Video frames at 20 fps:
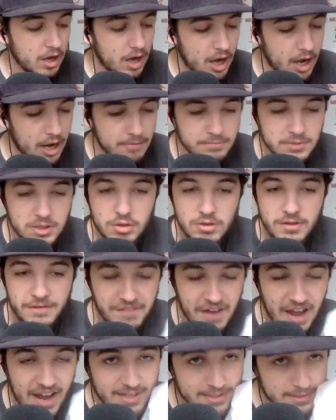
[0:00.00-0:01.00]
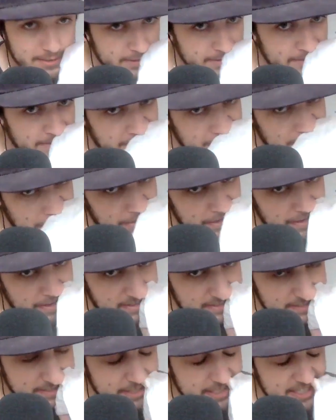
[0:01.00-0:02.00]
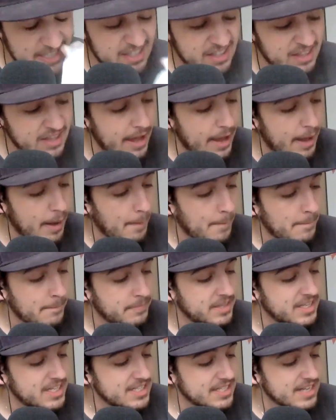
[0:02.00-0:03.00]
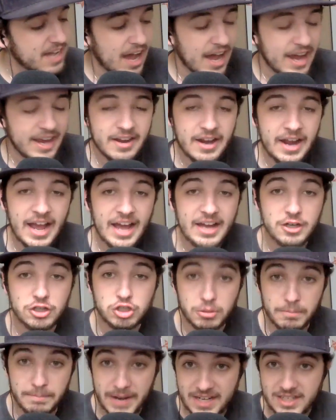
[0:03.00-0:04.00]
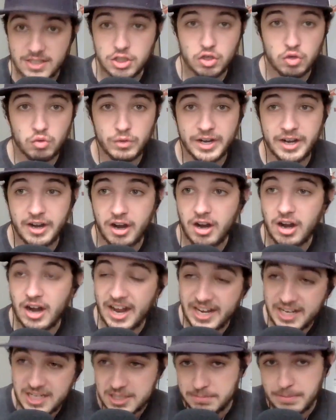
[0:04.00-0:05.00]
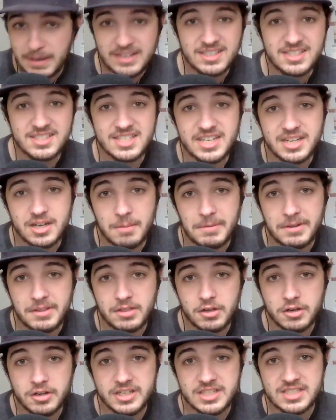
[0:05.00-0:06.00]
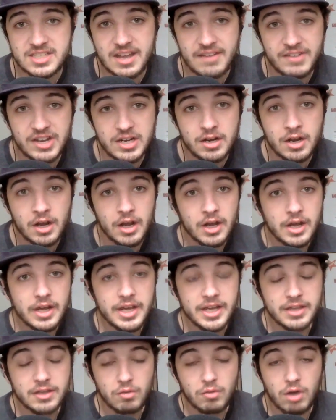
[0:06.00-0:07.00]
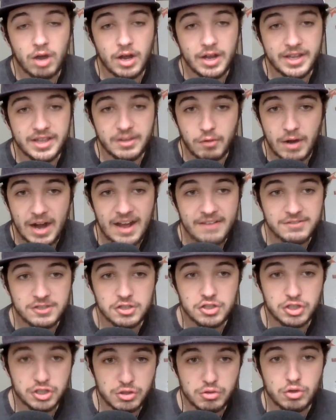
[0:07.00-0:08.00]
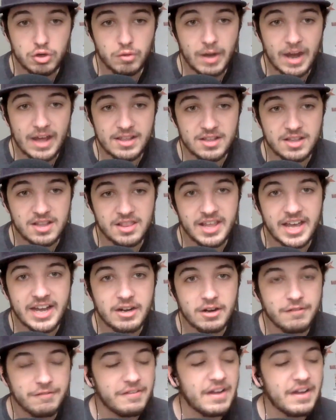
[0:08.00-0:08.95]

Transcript: Um, so the fact is that this guy had a tremendous career. I expect to see number 37 in the in the rafters sooner rather than later.